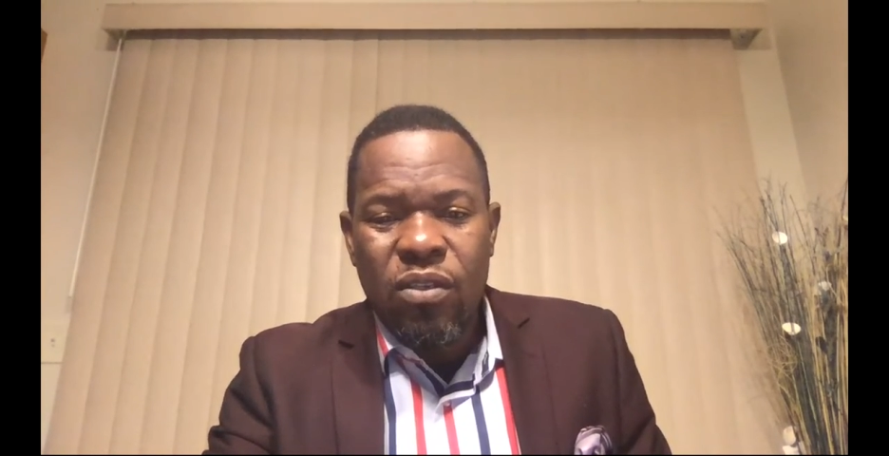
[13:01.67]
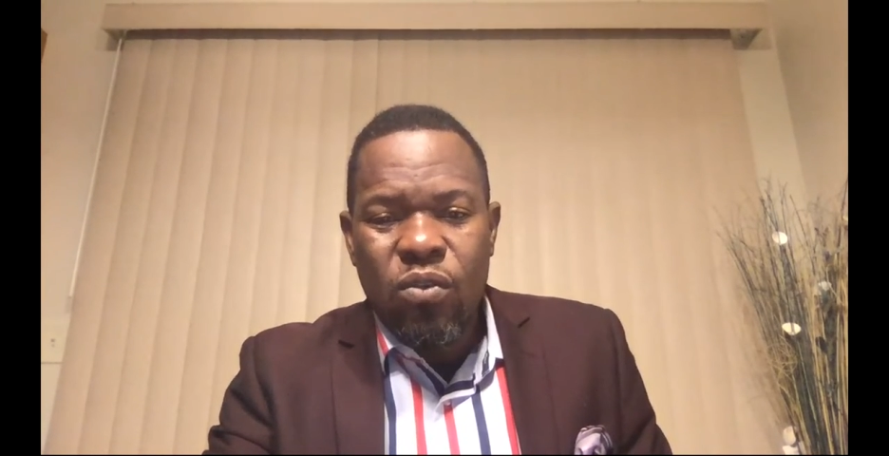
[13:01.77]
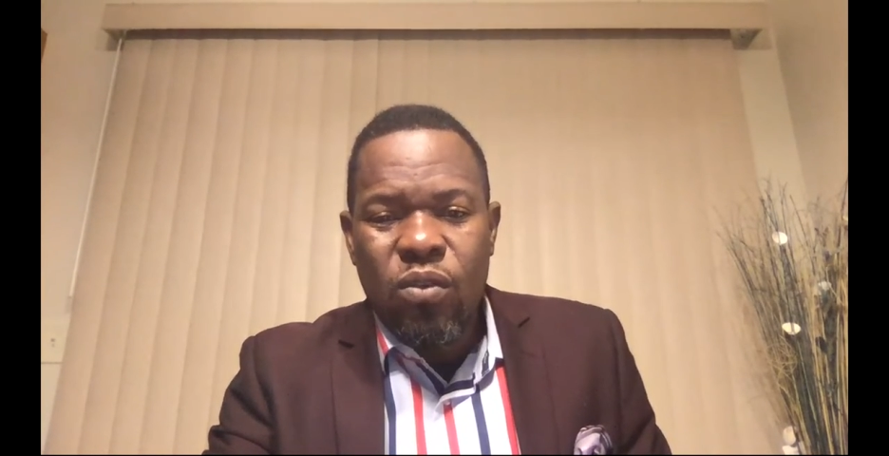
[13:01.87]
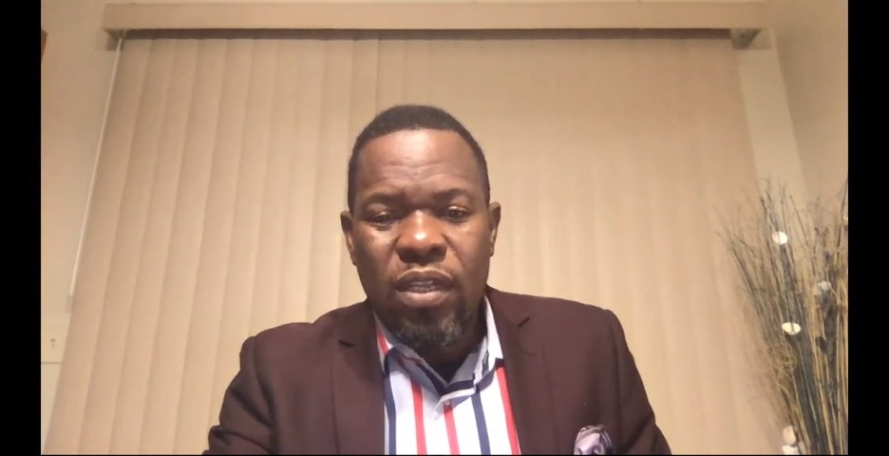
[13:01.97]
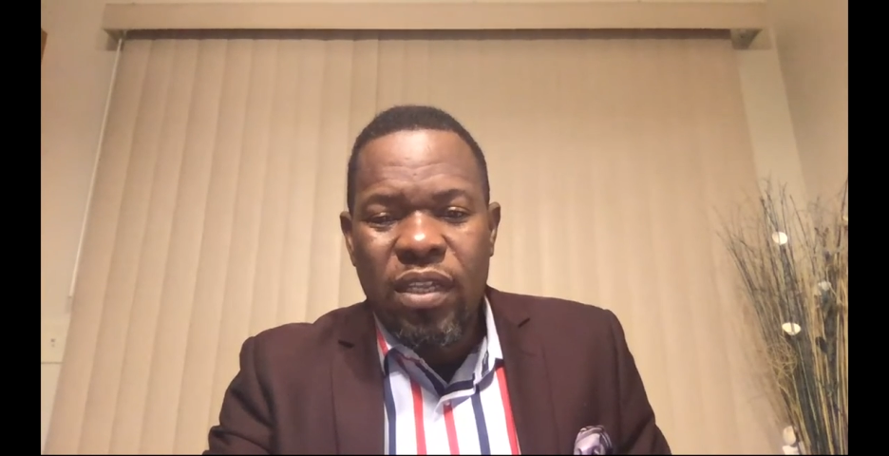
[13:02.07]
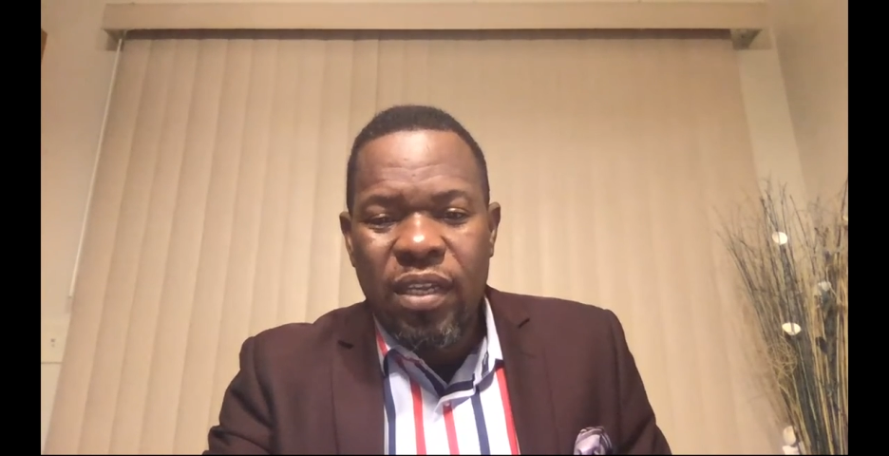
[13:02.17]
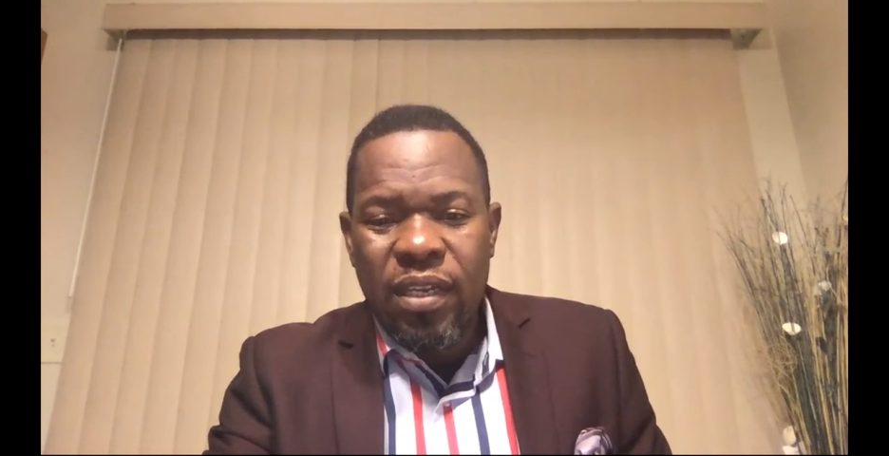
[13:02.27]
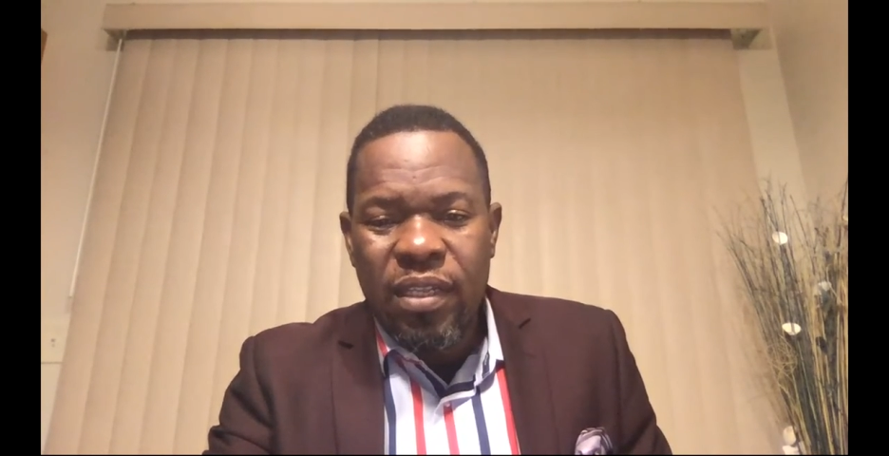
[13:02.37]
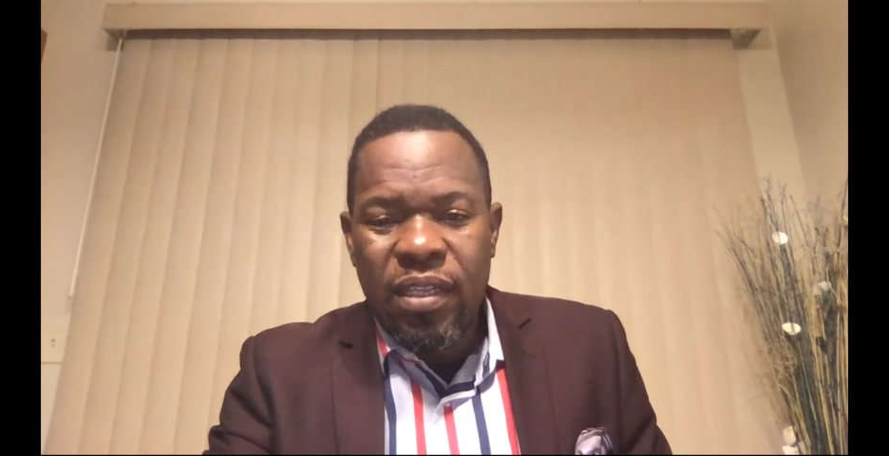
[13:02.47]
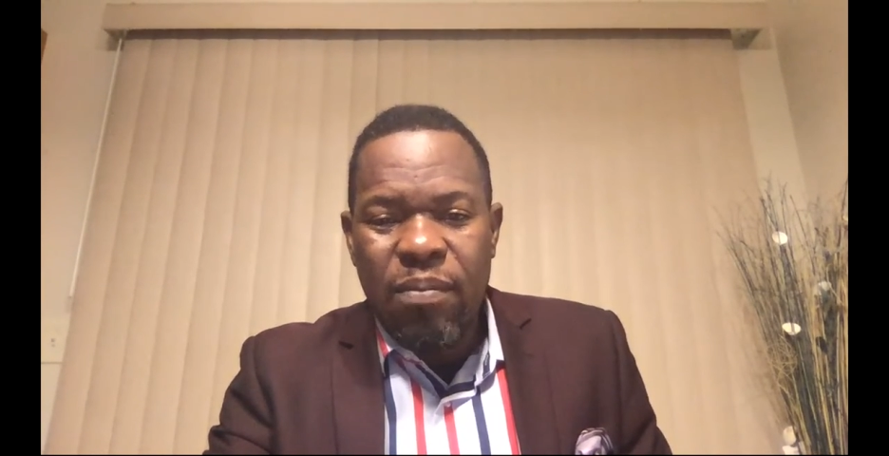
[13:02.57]
so that
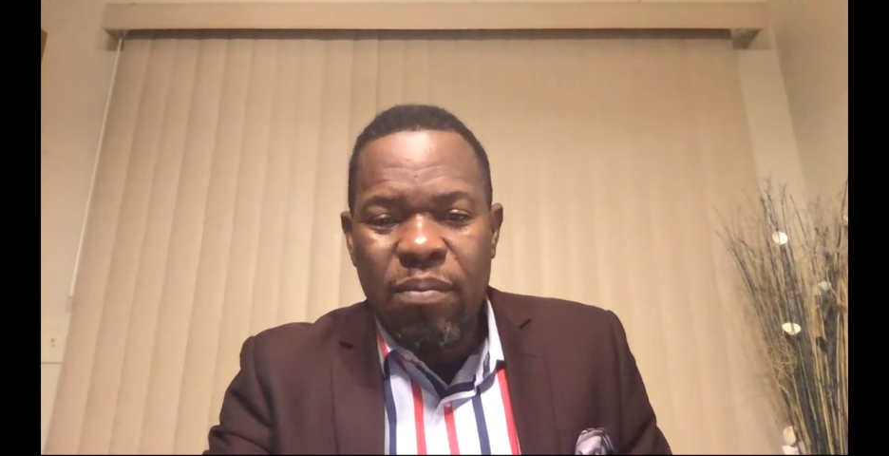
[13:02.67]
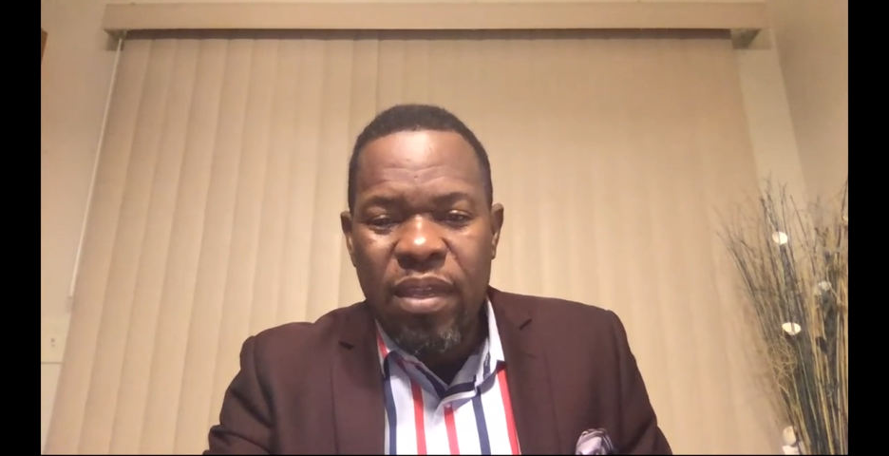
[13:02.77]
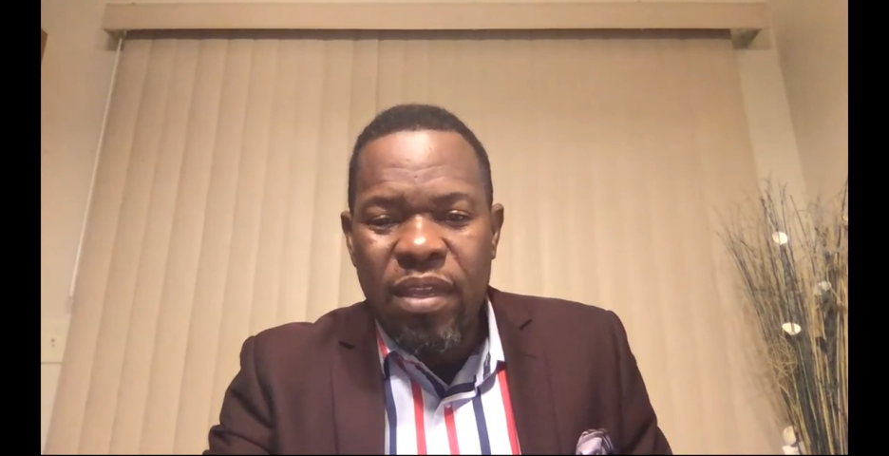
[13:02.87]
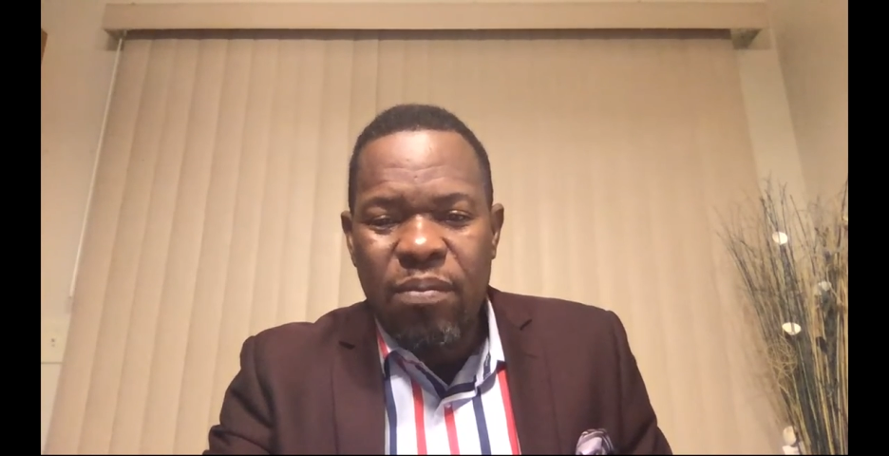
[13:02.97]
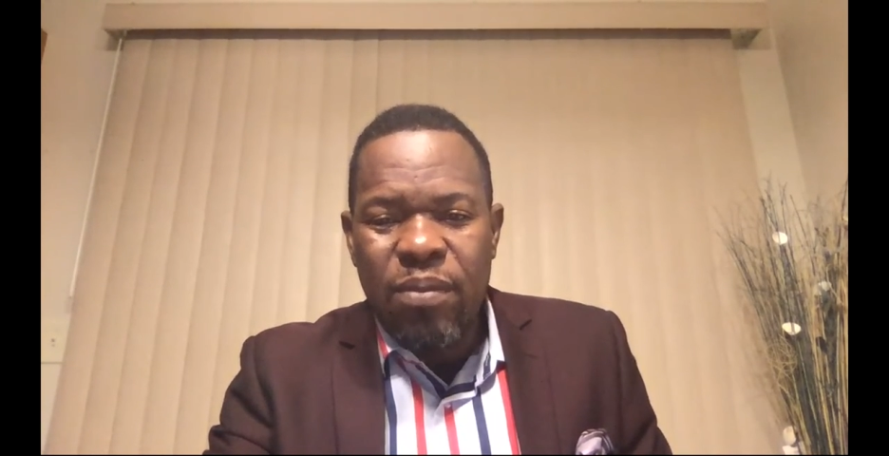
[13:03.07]
they may